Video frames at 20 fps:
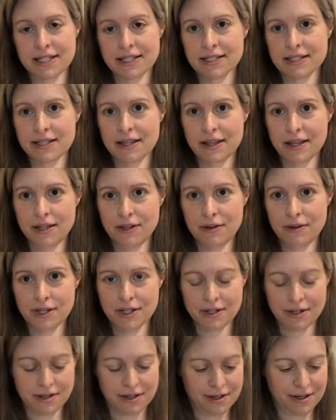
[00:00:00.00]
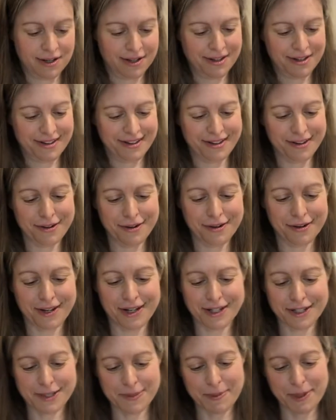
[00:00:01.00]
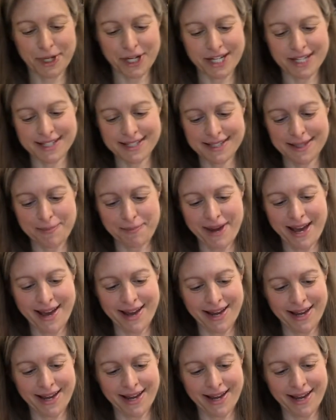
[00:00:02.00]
so that you can experience the pain.